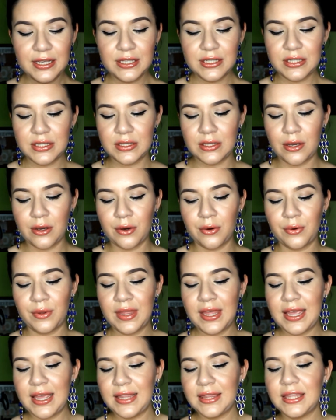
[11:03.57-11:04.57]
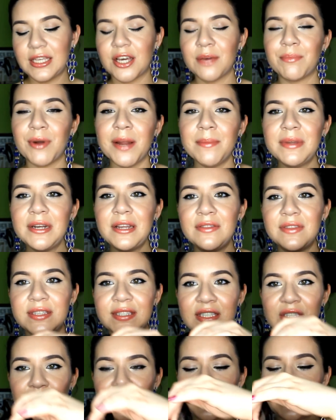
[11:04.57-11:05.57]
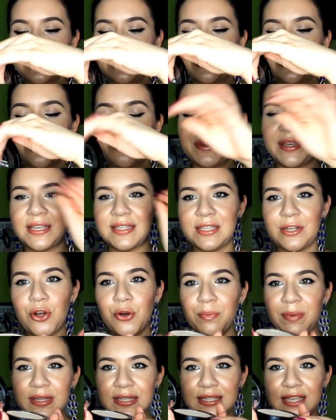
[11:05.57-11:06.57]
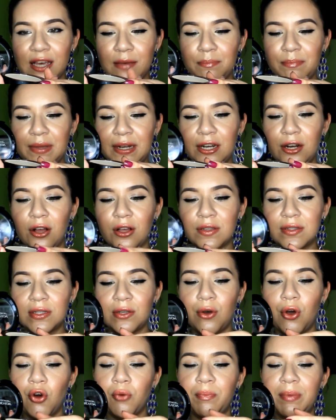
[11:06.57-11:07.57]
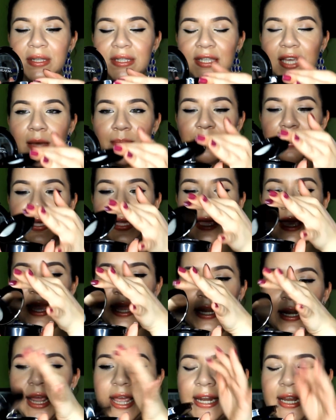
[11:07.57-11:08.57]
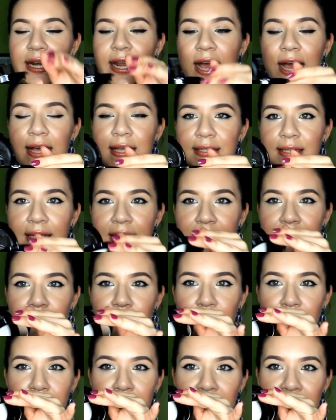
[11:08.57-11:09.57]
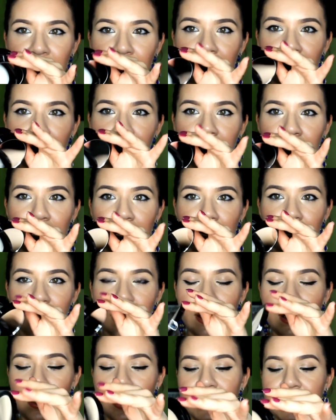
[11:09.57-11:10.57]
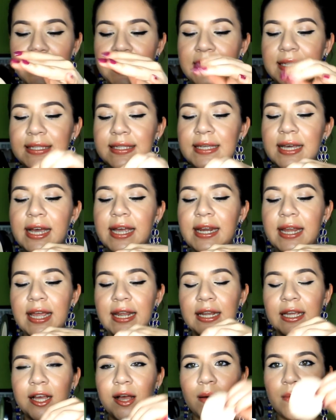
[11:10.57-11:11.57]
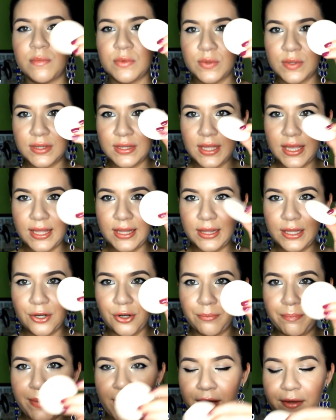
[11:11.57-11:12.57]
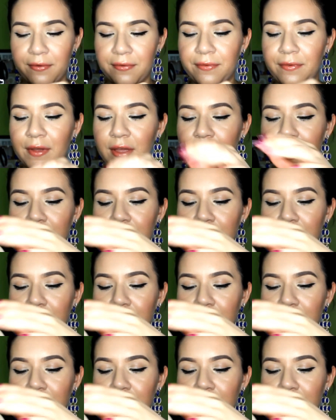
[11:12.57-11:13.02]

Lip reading: So the compartment on this is really cool because it opens up, but it also opens up again, and it has a little mirror on the inside, and it comes with a little puff.